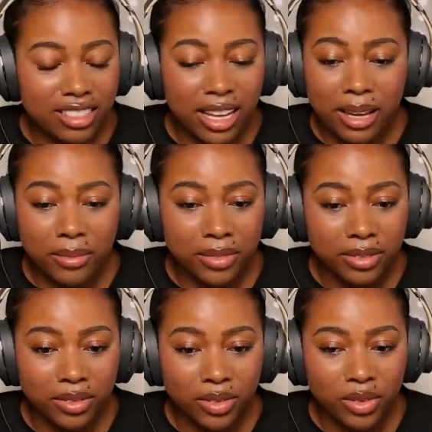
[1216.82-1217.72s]
Same.
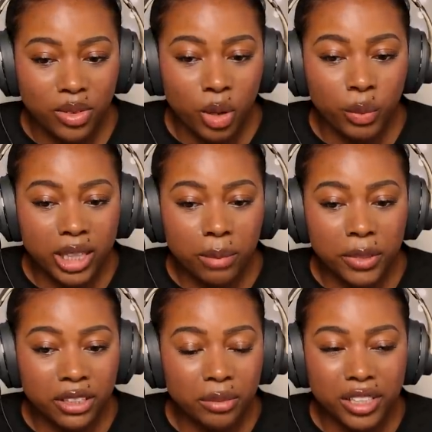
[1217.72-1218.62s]
Or when they
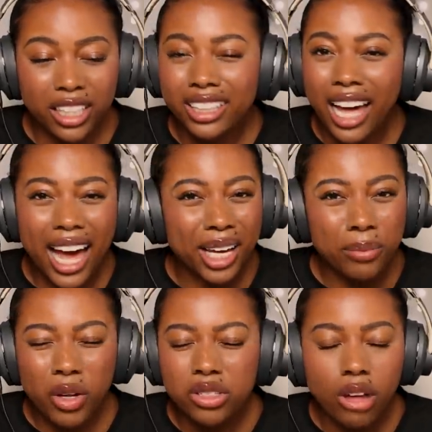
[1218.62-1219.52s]
put them in like the
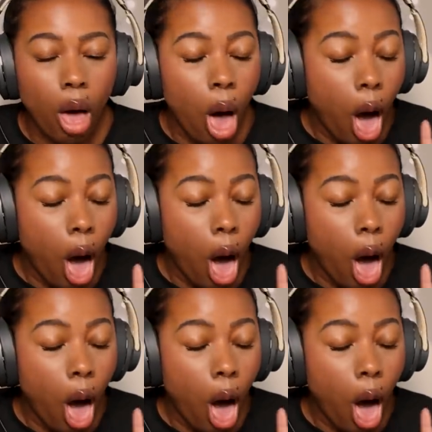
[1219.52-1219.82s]
eyeballs,